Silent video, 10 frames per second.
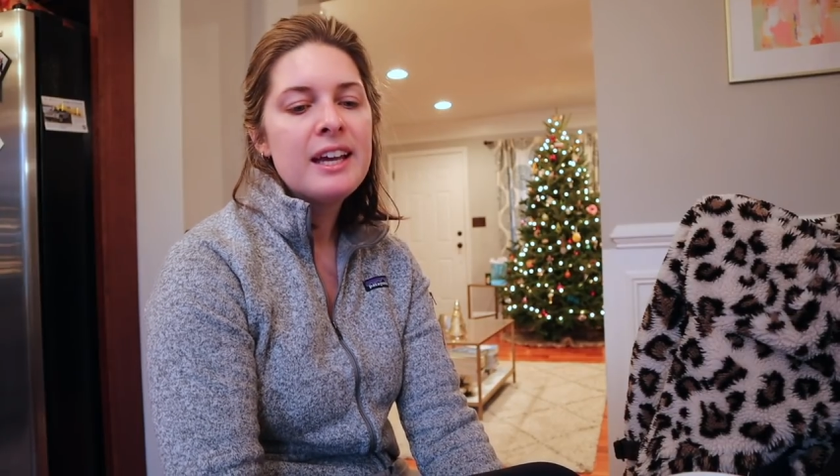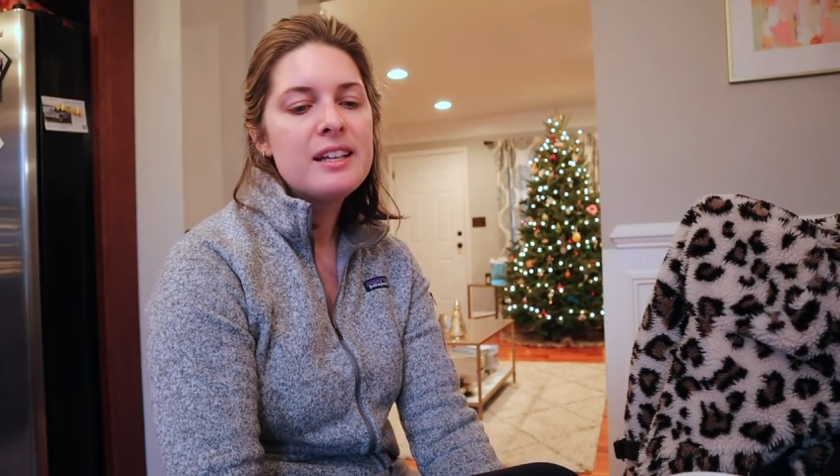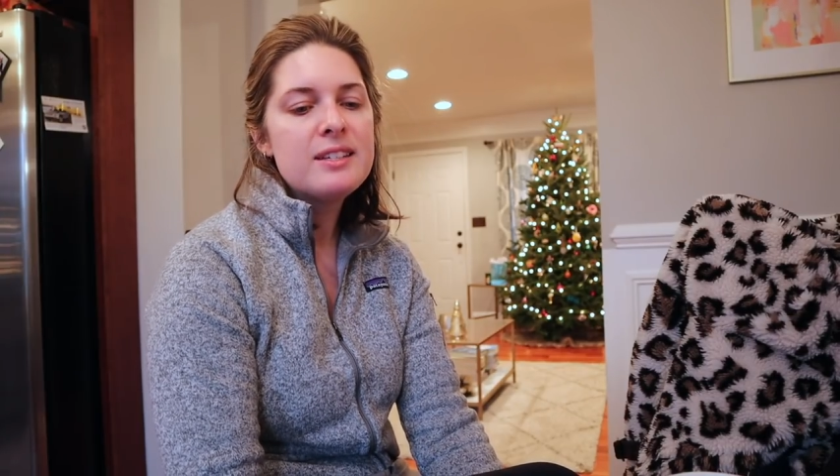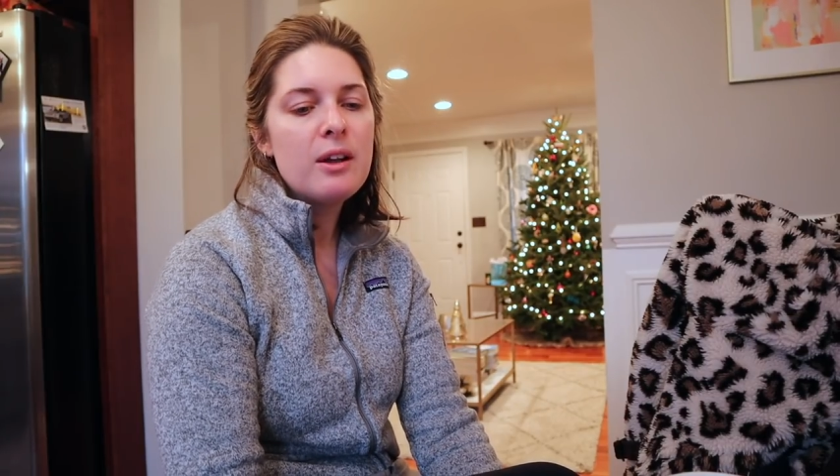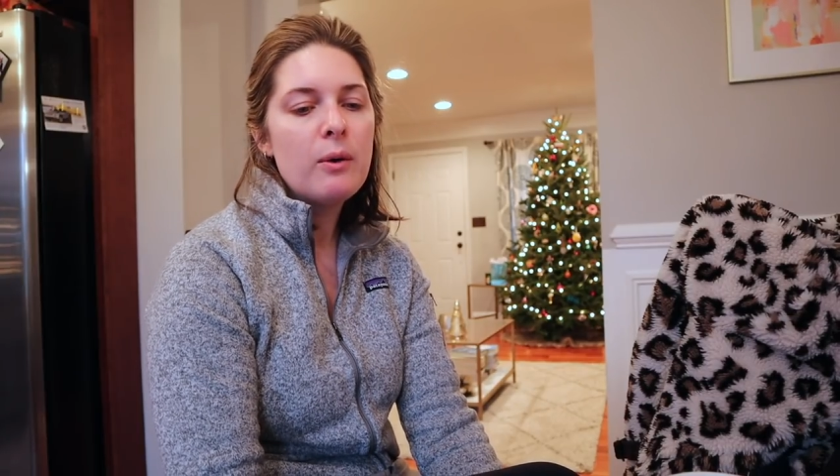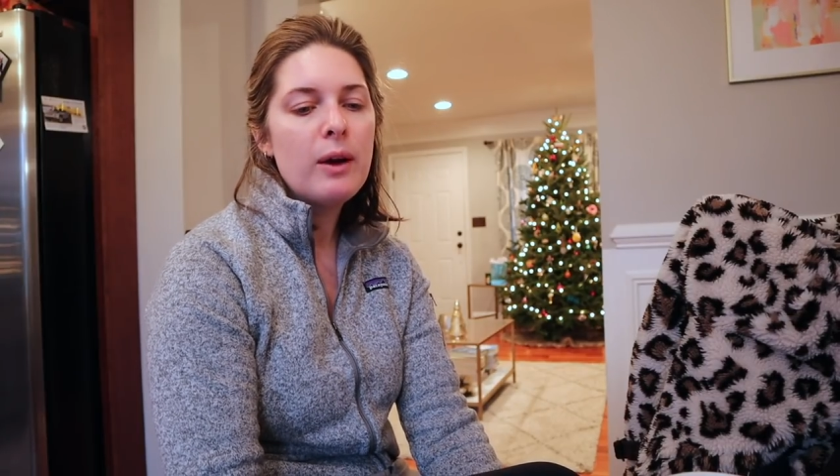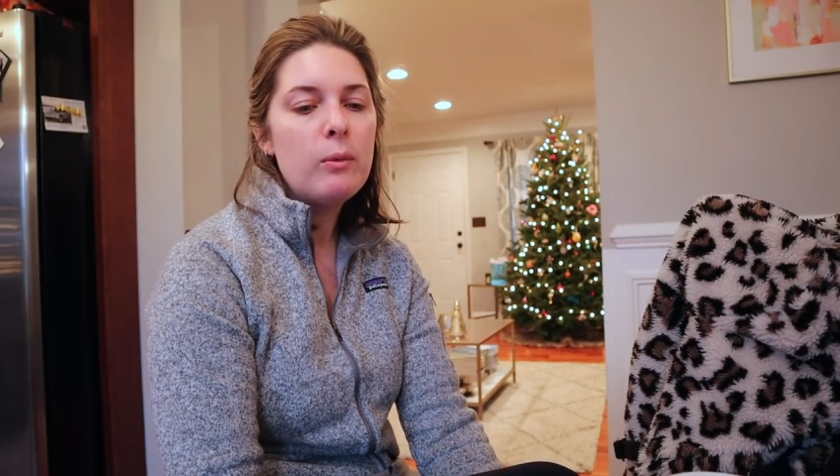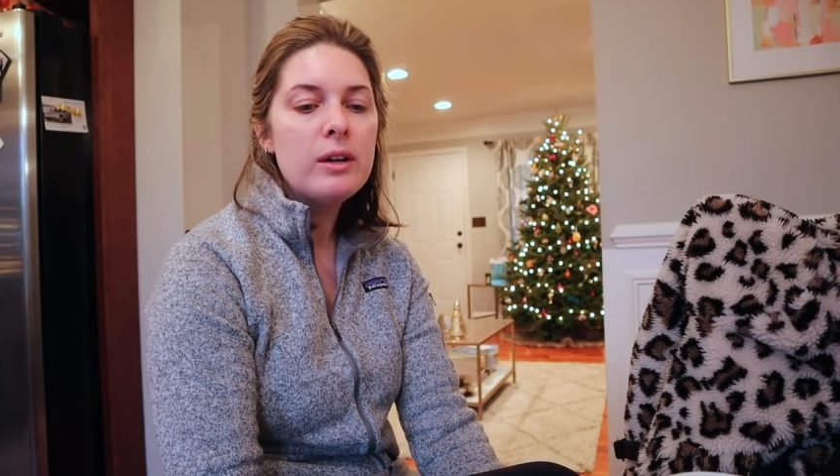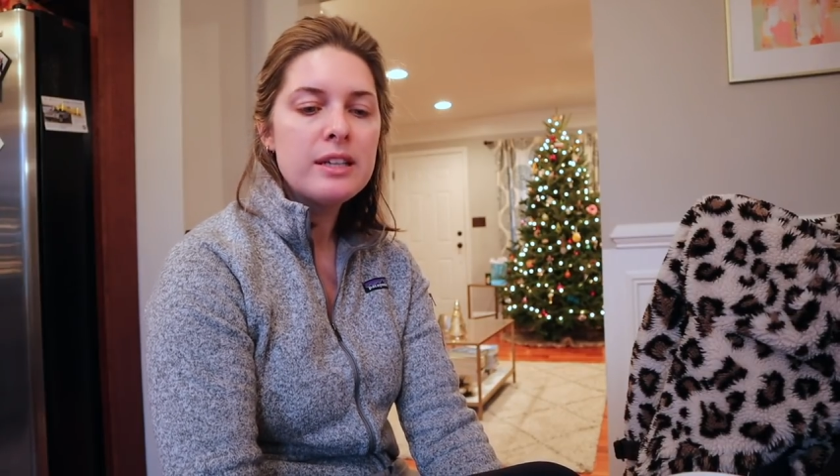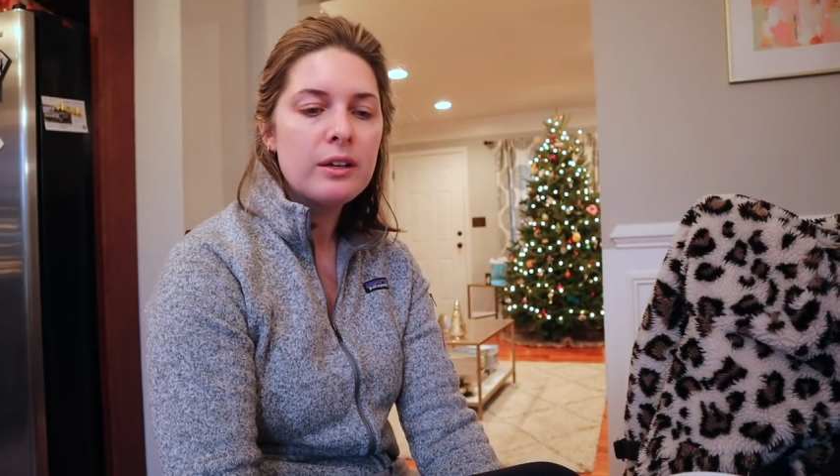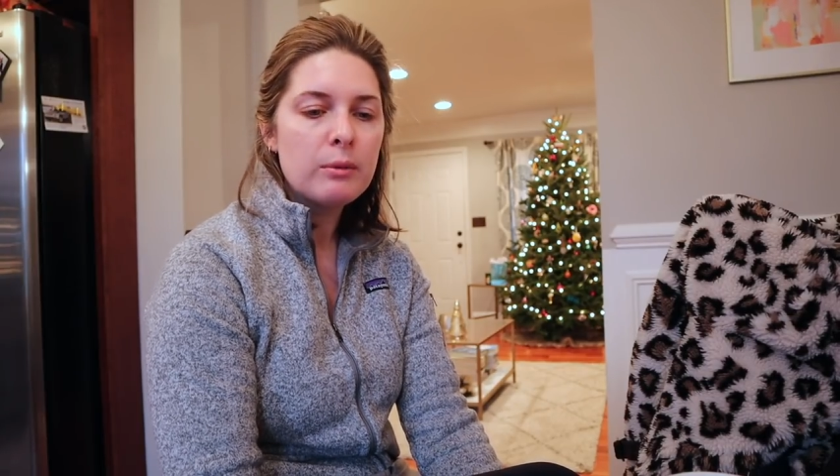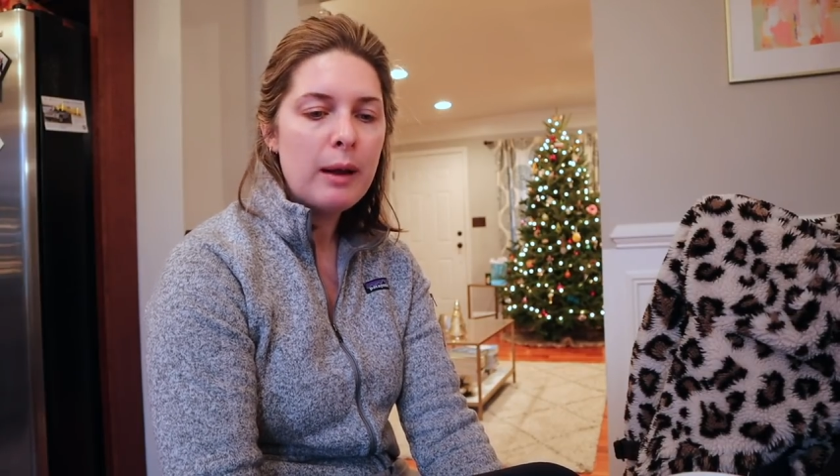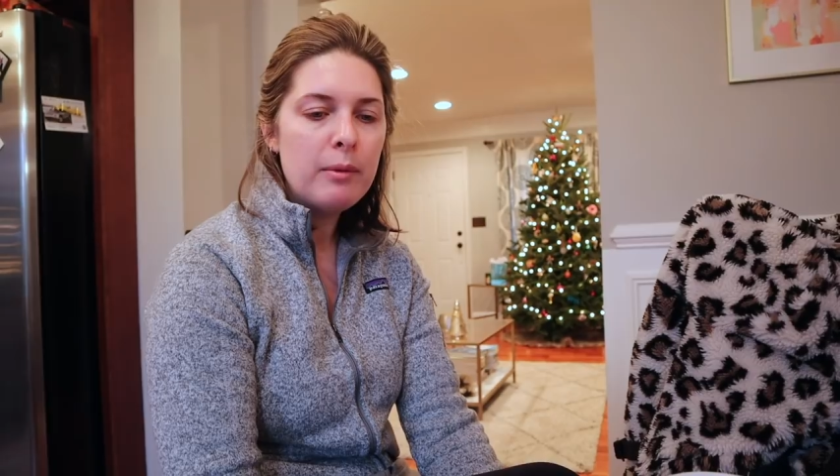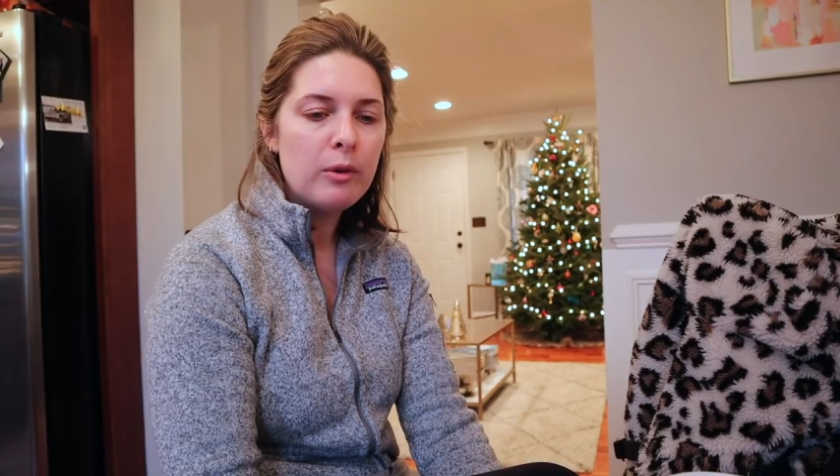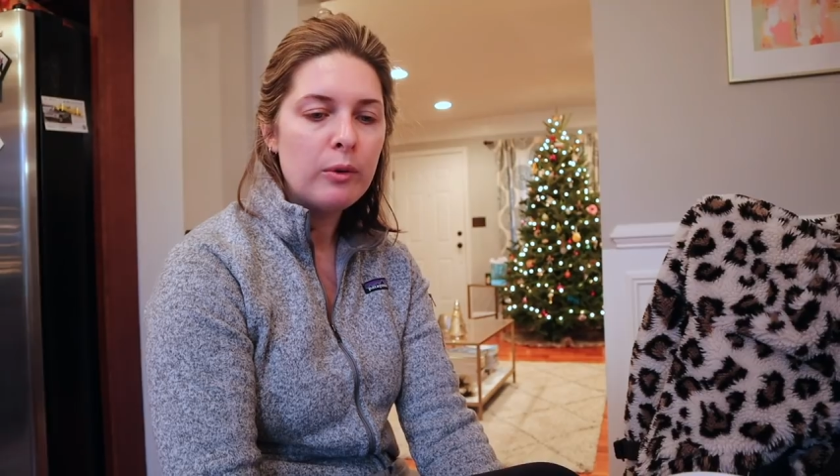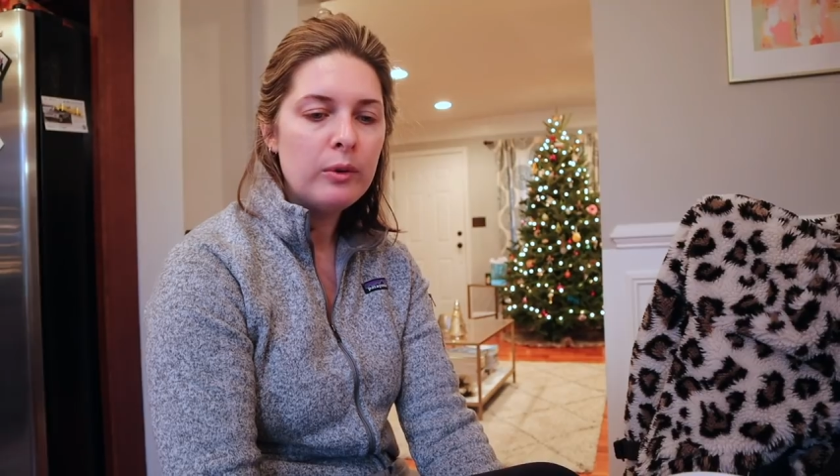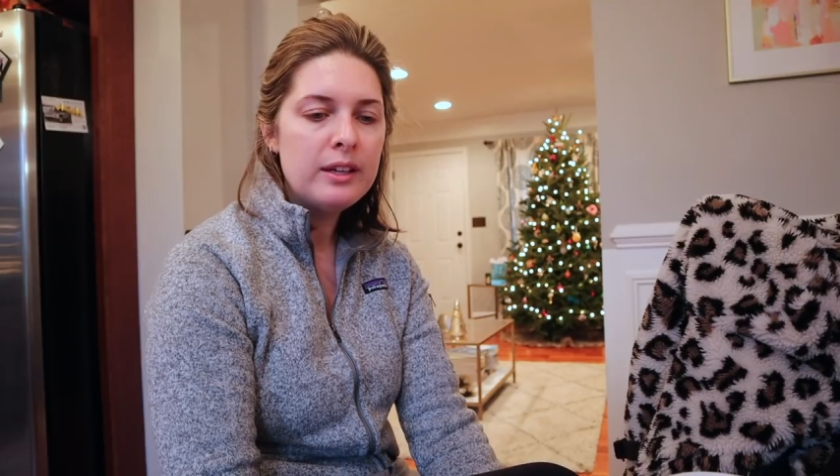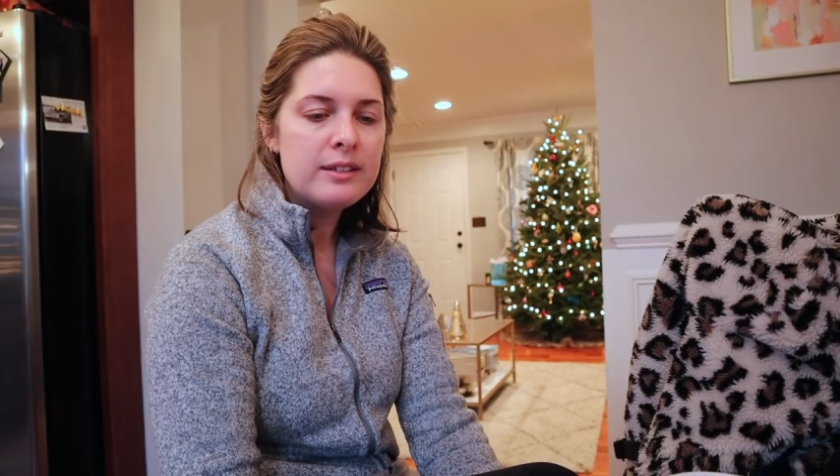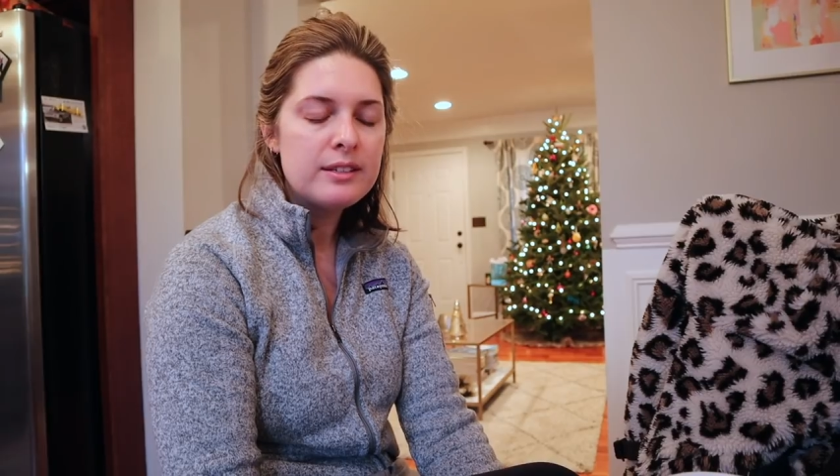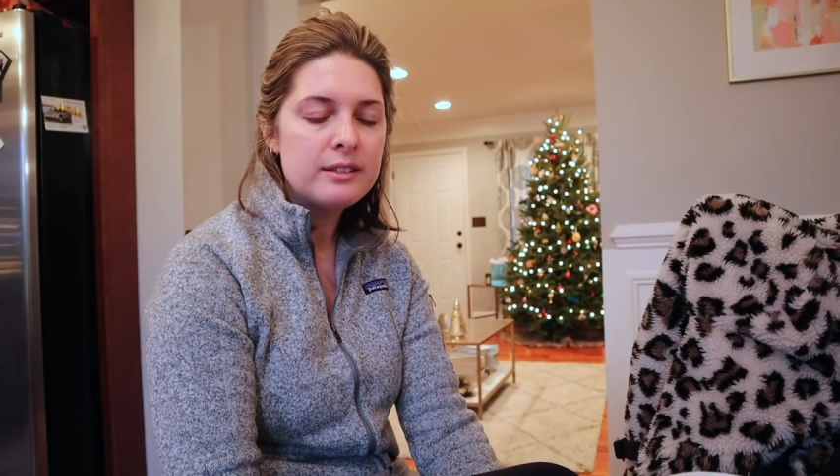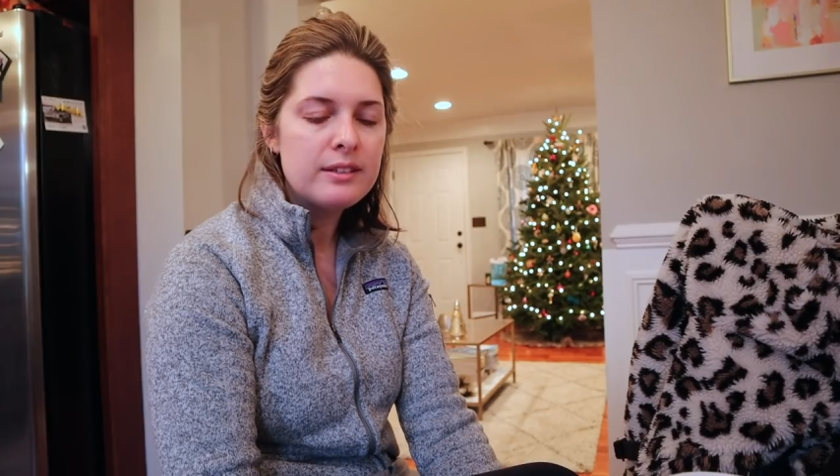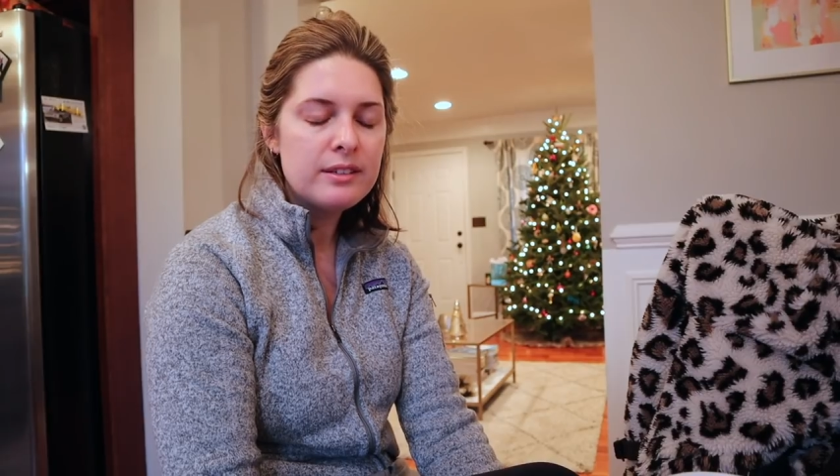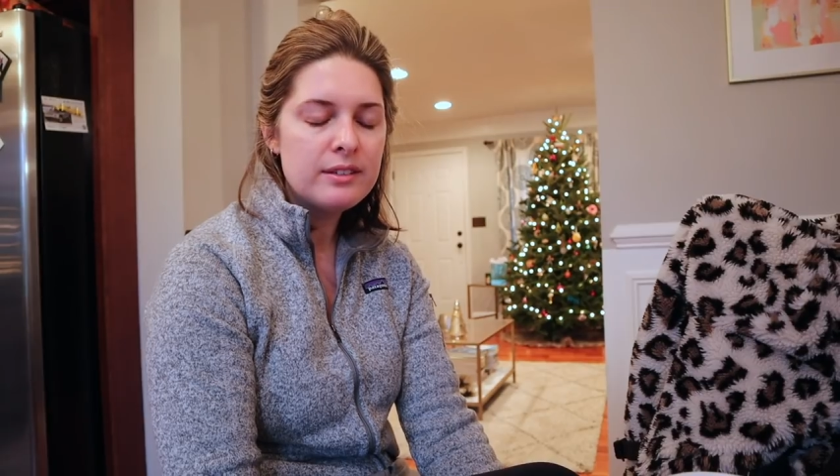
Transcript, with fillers: And so I went down a rabbit hole and